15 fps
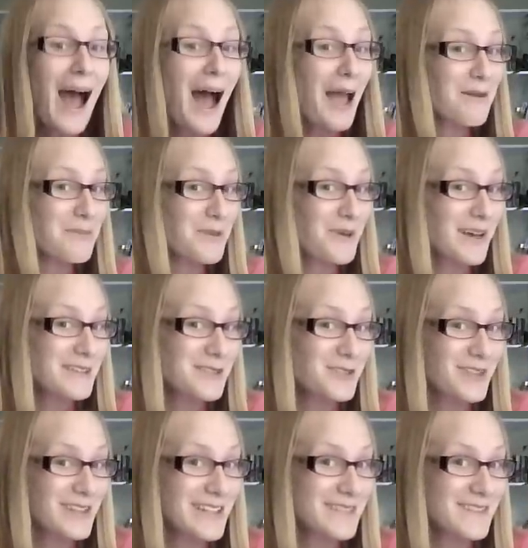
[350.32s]
I hope you guys
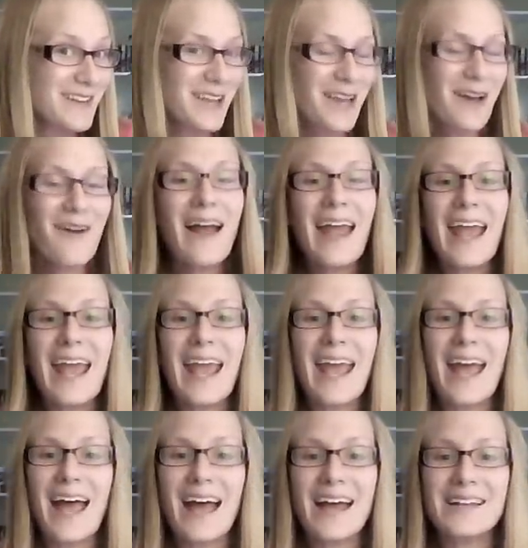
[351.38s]
enjoyed this video,
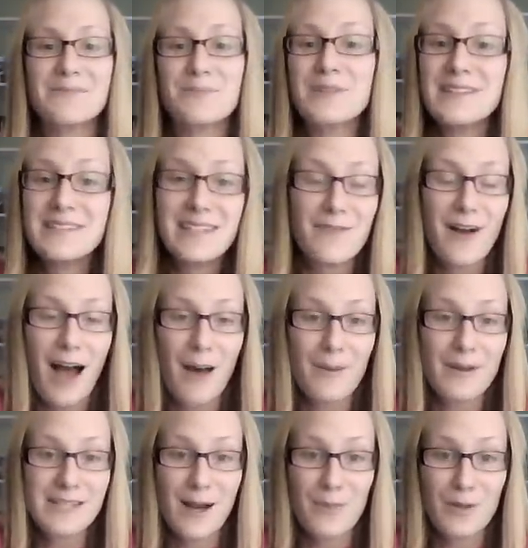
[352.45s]
and please leave a
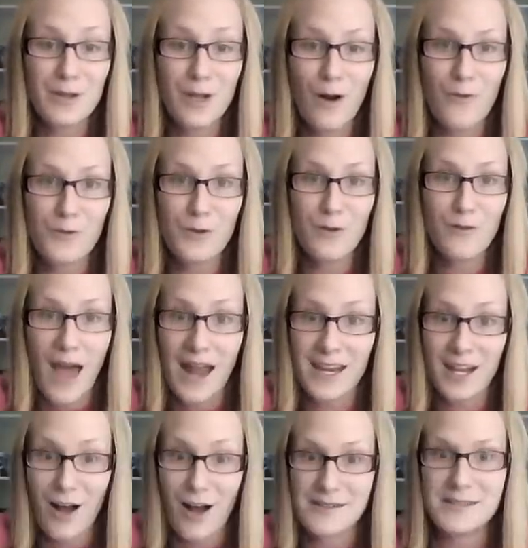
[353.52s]
comment down below if you have
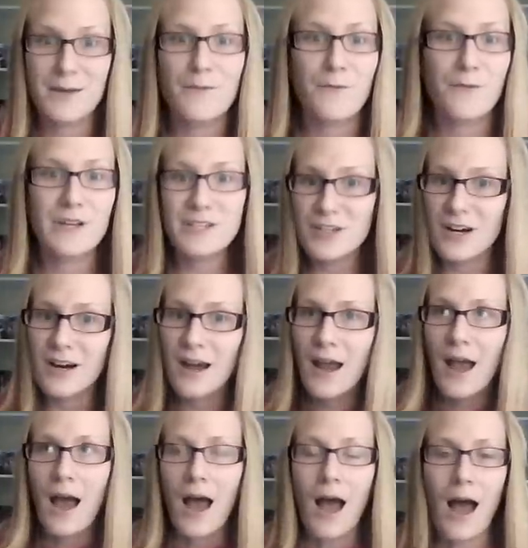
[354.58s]
any awesome freezer
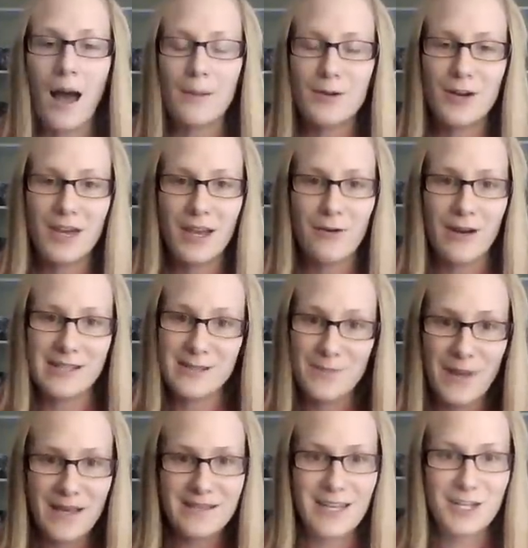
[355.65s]
cooking
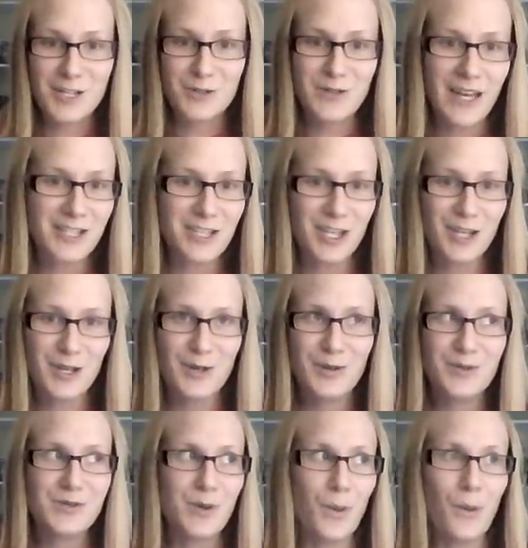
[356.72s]
recipes that you like to
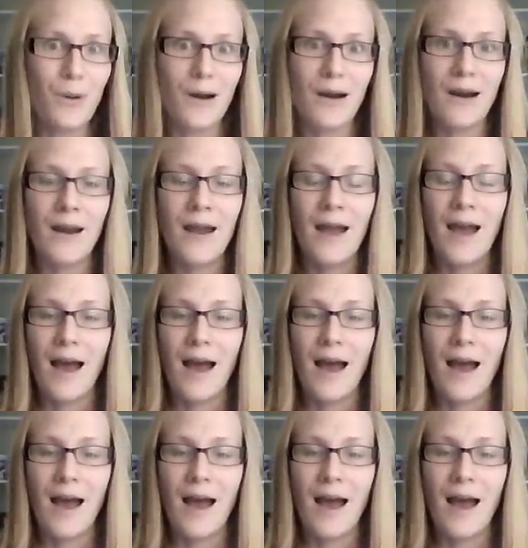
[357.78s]
use, or